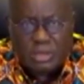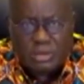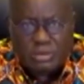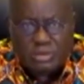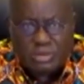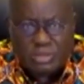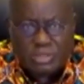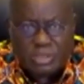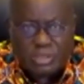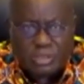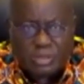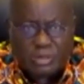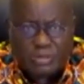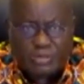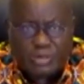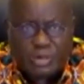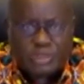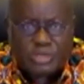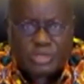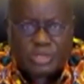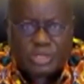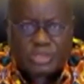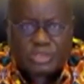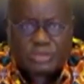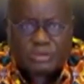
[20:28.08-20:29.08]
was that the
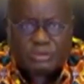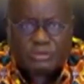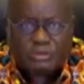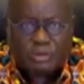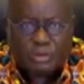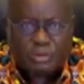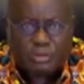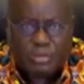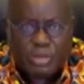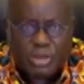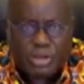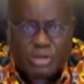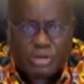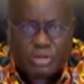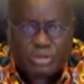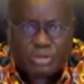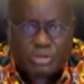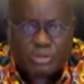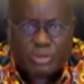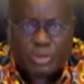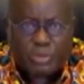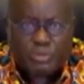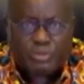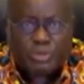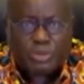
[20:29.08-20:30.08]
process of repeal
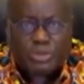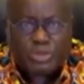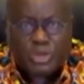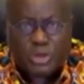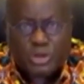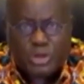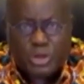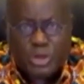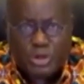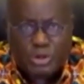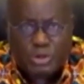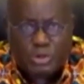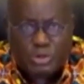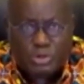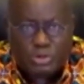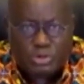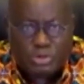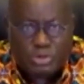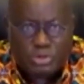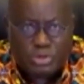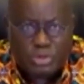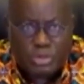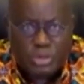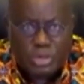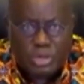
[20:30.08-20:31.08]
should be put on hold
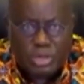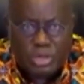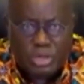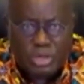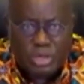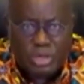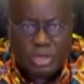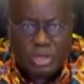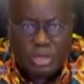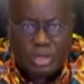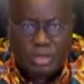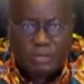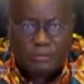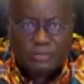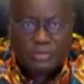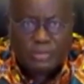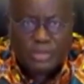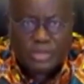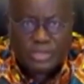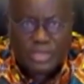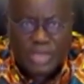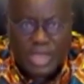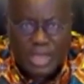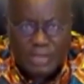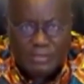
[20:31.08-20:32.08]
for
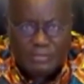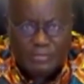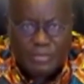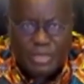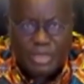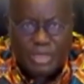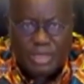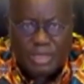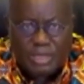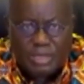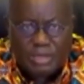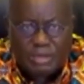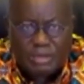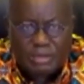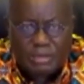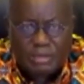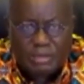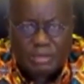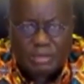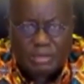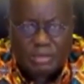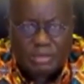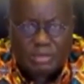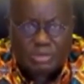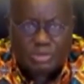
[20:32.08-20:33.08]
the time being
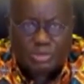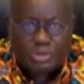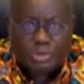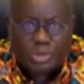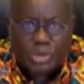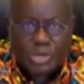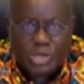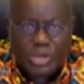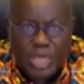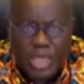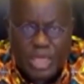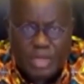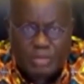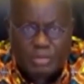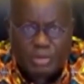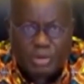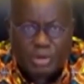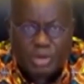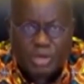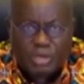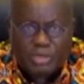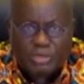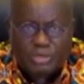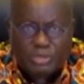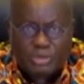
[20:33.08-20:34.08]
to
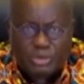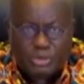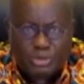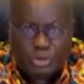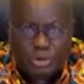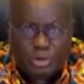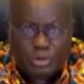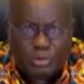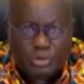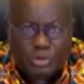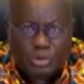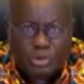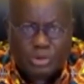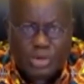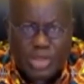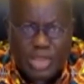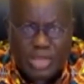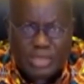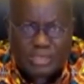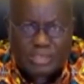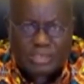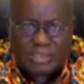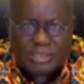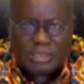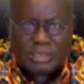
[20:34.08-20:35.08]
enable a durable
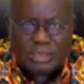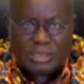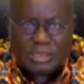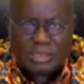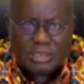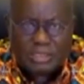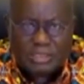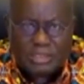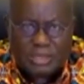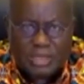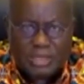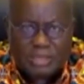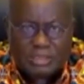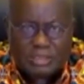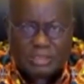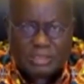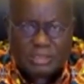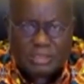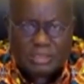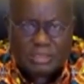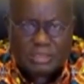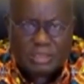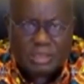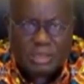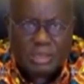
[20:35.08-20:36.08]
national
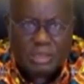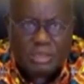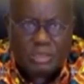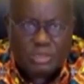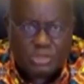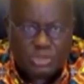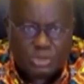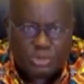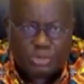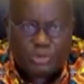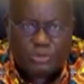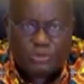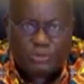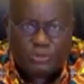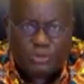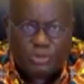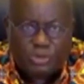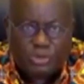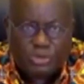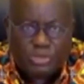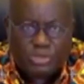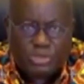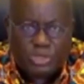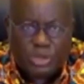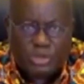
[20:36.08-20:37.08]
consensus to be
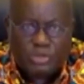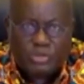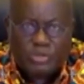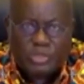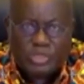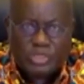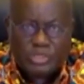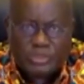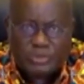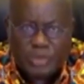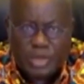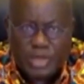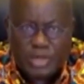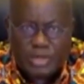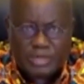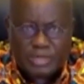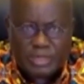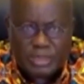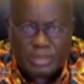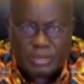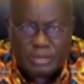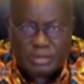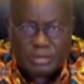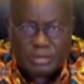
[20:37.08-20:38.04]
forged on this matter.